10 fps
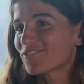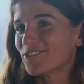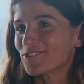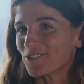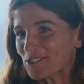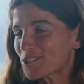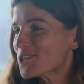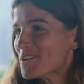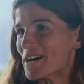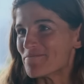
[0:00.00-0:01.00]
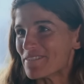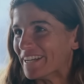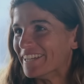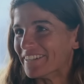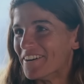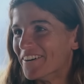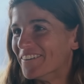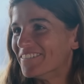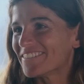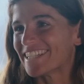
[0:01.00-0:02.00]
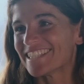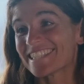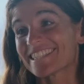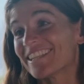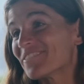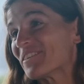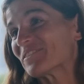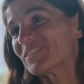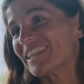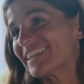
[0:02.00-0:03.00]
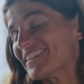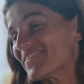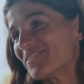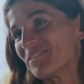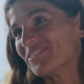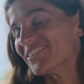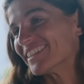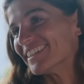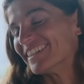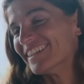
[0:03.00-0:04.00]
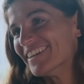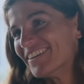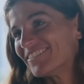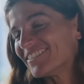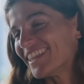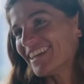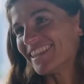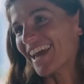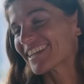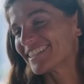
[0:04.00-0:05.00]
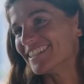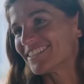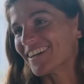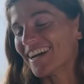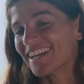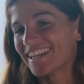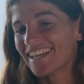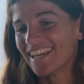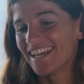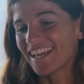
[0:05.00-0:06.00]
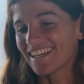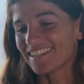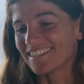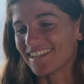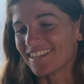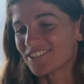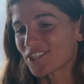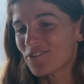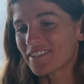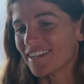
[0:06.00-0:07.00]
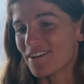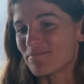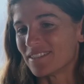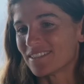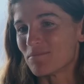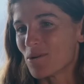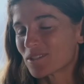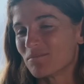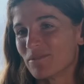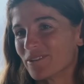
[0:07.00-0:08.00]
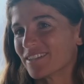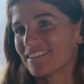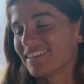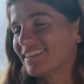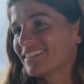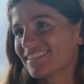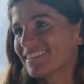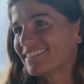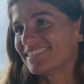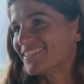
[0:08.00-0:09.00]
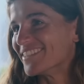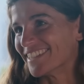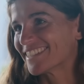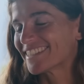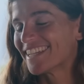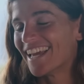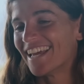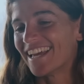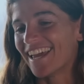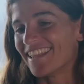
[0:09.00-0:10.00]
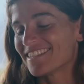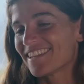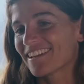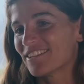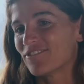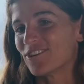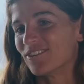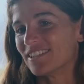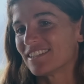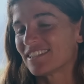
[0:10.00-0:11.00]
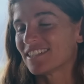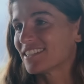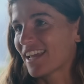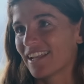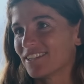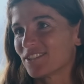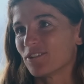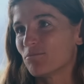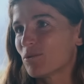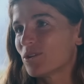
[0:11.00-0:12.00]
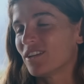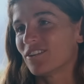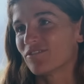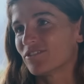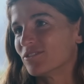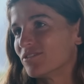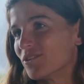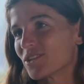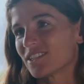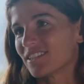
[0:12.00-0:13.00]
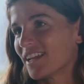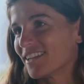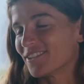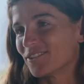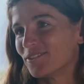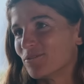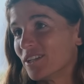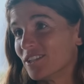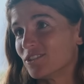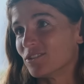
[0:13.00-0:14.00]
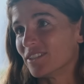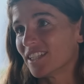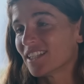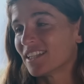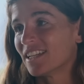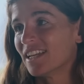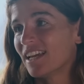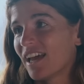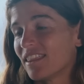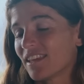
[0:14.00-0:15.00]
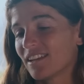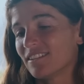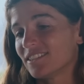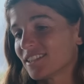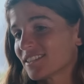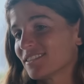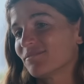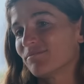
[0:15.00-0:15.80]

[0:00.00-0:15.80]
of all, show up, because there's a lot of people that give up before they actually try. And showing up is the most important thing there is. And second of all is just attitude, putting your full focus and attitude when you're doing it. And then just